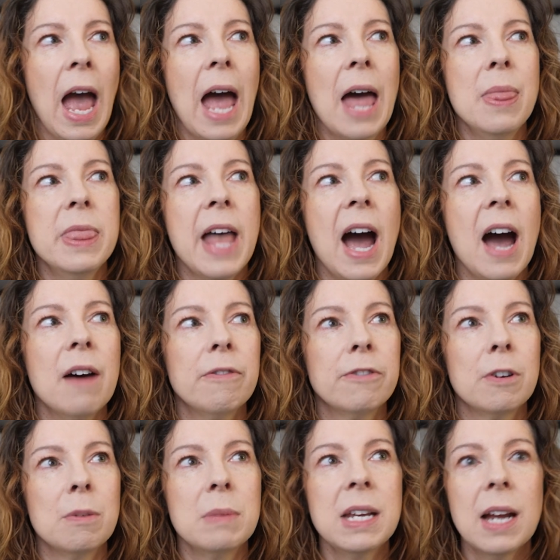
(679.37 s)
And that
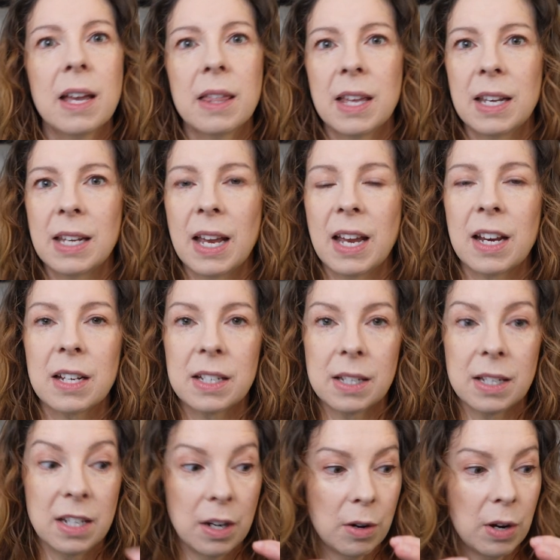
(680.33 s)
for me, I then,
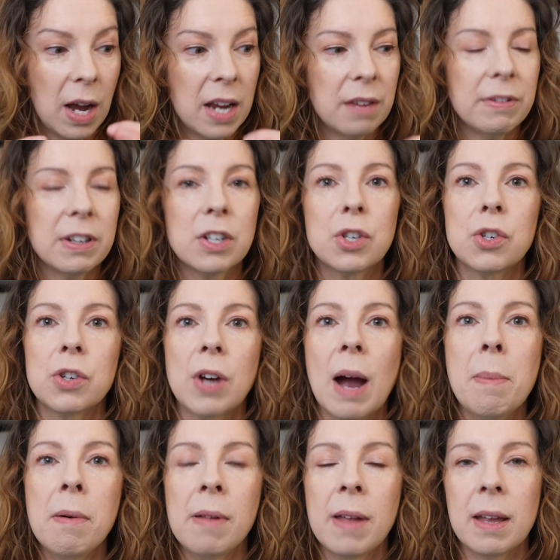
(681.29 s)
kind of
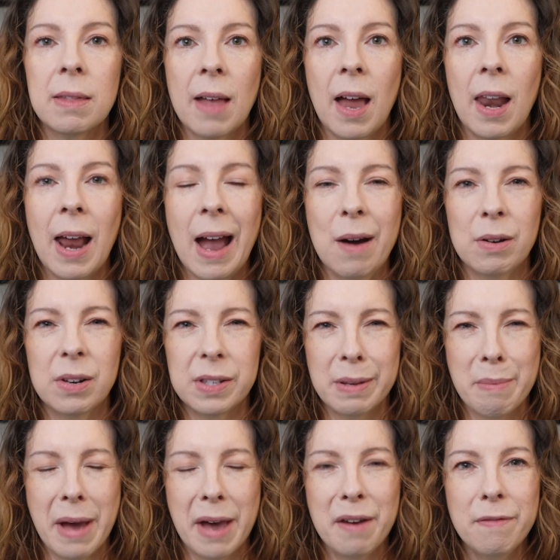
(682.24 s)
extrapolate that out as
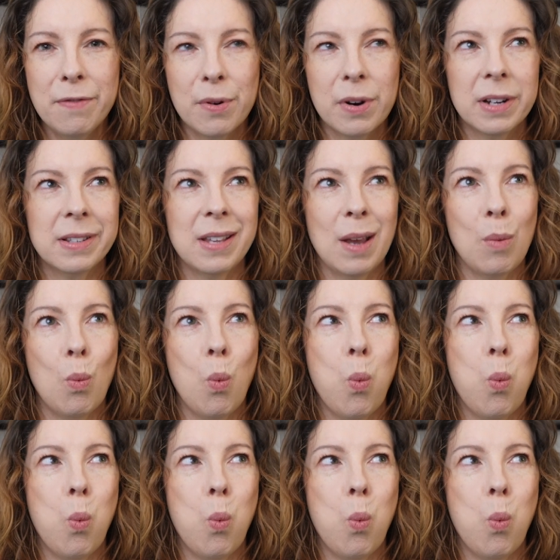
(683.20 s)
a metaphor and say,